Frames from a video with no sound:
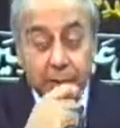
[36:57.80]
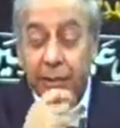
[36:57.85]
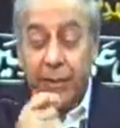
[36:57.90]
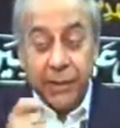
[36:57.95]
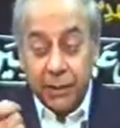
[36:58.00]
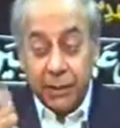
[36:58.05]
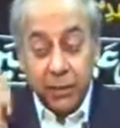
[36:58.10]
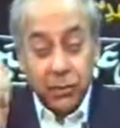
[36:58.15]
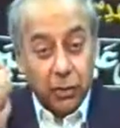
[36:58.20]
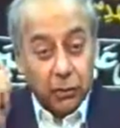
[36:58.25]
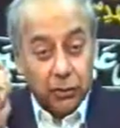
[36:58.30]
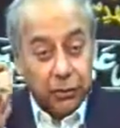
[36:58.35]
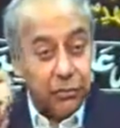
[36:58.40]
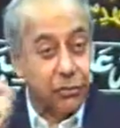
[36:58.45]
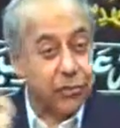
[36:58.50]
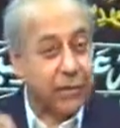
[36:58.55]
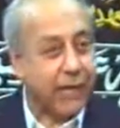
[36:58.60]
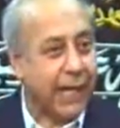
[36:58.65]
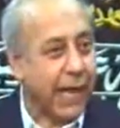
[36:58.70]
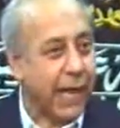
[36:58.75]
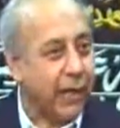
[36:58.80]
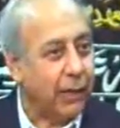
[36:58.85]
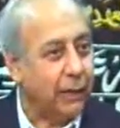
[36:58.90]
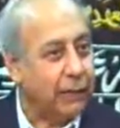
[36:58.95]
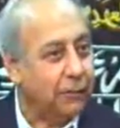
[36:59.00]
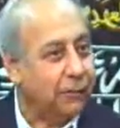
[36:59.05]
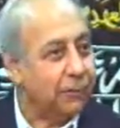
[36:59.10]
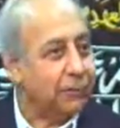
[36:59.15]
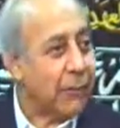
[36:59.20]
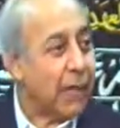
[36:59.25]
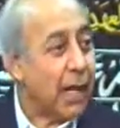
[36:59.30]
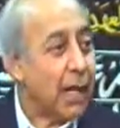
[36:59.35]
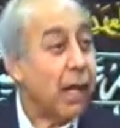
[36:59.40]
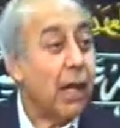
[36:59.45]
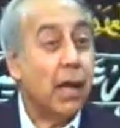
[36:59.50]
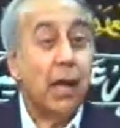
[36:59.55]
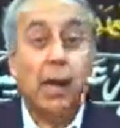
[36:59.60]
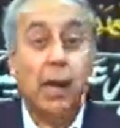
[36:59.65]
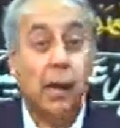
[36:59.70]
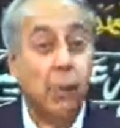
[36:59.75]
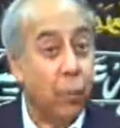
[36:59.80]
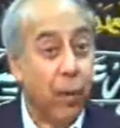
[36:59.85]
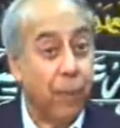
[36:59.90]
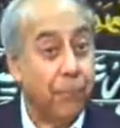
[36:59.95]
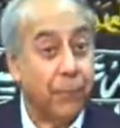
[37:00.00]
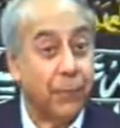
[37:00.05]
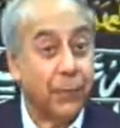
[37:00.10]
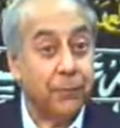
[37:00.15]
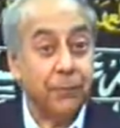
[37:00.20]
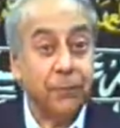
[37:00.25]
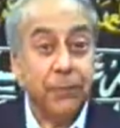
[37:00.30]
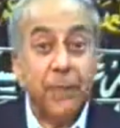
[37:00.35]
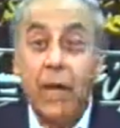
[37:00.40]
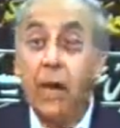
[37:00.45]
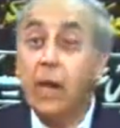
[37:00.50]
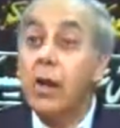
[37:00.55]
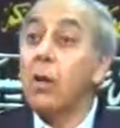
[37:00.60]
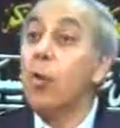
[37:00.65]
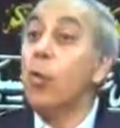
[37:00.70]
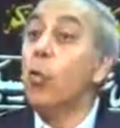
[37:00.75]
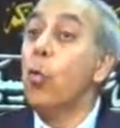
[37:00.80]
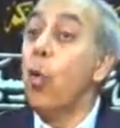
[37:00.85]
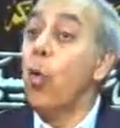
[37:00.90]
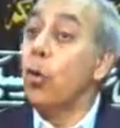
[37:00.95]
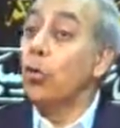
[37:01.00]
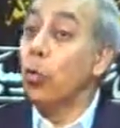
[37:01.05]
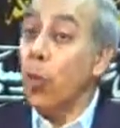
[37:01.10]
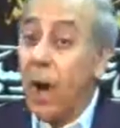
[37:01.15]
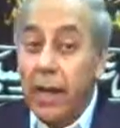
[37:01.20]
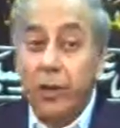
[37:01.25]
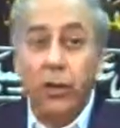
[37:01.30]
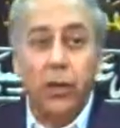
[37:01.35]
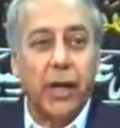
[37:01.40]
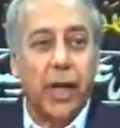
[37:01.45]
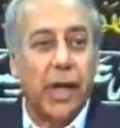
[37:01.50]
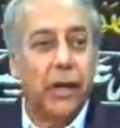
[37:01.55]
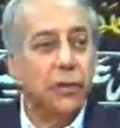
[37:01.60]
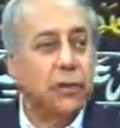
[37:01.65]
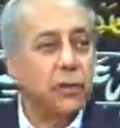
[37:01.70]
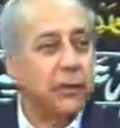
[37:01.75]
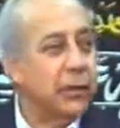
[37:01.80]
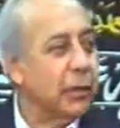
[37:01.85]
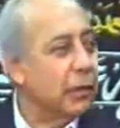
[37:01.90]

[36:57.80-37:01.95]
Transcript: he did not use a cane, a whip. On one occasion,